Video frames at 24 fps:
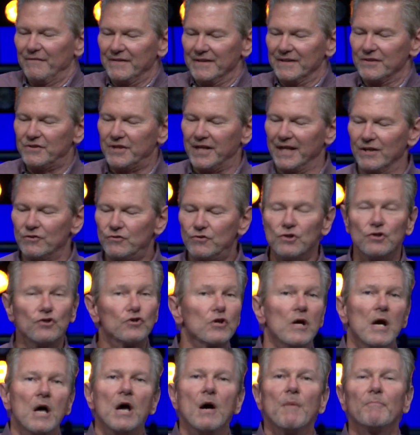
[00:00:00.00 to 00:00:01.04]

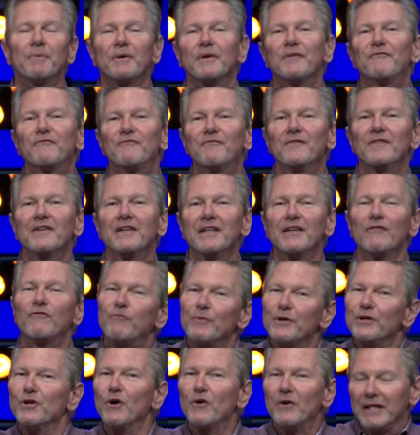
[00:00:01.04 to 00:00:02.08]
intentions, but if if
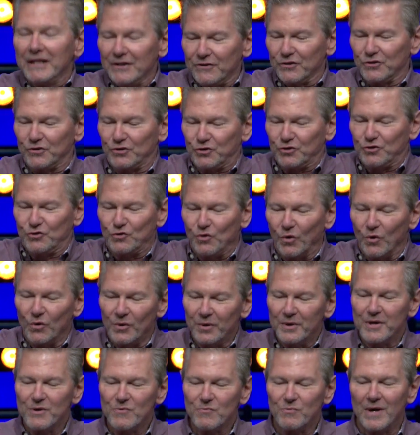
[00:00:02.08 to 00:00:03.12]
we don't get the
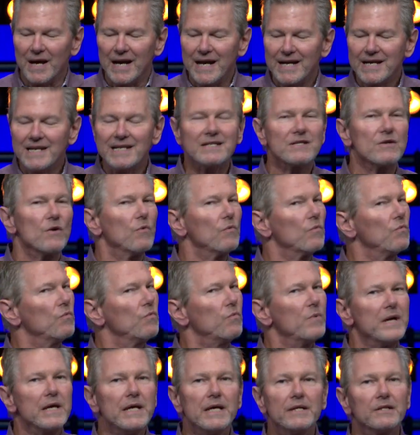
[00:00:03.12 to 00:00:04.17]
story right,
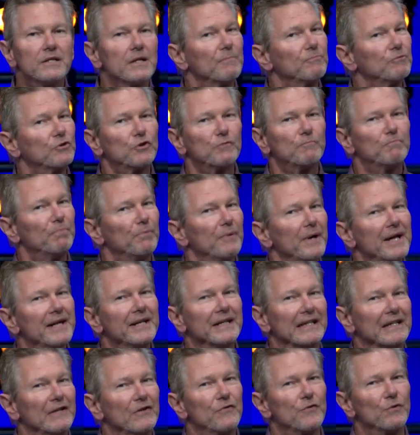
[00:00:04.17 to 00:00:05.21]
we end up
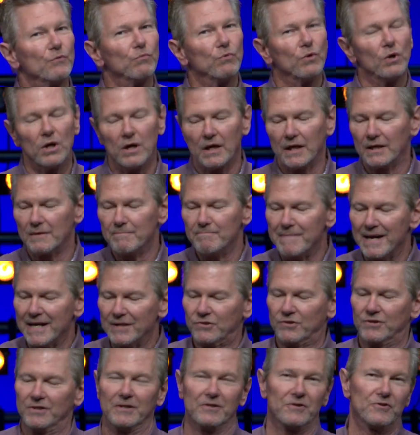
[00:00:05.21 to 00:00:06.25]
spreading the wrong
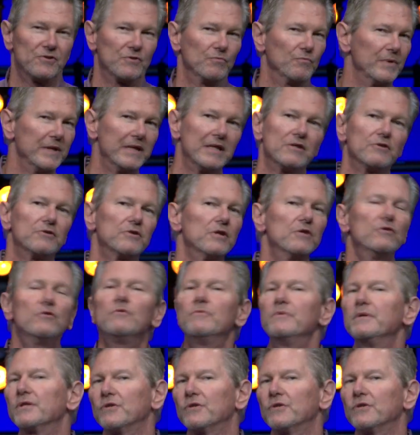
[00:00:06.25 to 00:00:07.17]
message. And we continue in